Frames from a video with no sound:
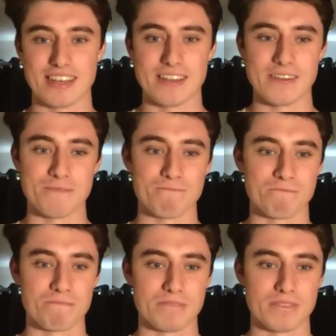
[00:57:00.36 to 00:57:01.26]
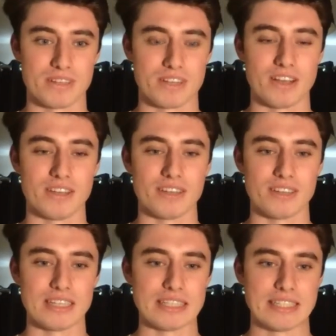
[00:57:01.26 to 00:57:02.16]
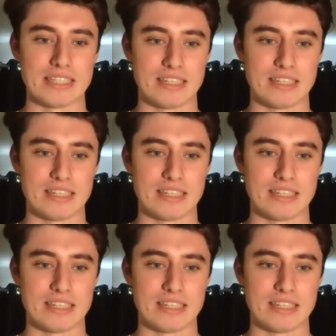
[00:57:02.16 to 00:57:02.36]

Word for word: um, it kind of